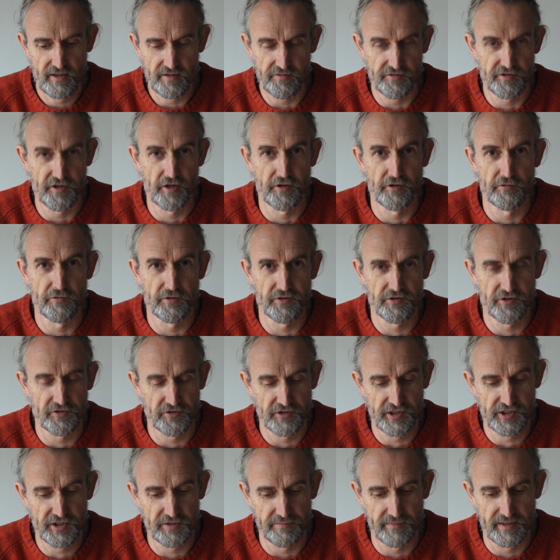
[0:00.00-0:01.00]
If you don't know what
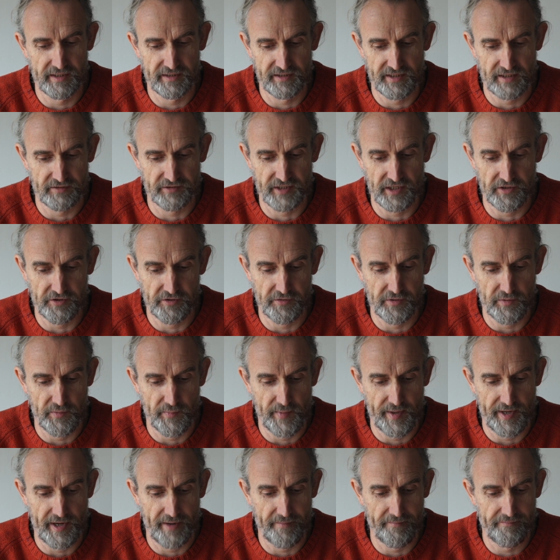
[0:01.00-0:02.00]
sortition means, I'll tell you in a
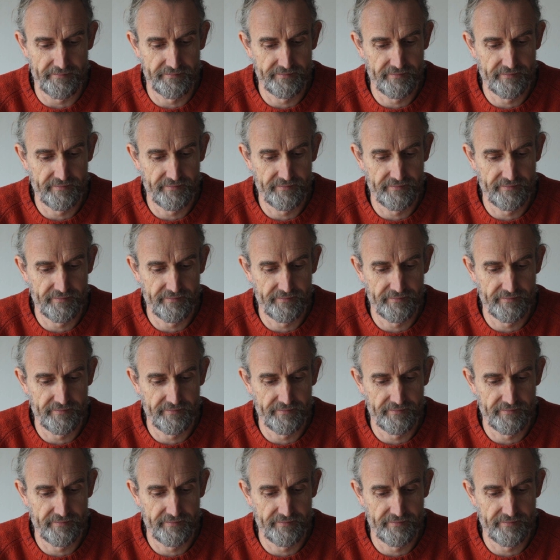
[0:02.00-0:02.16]
minute.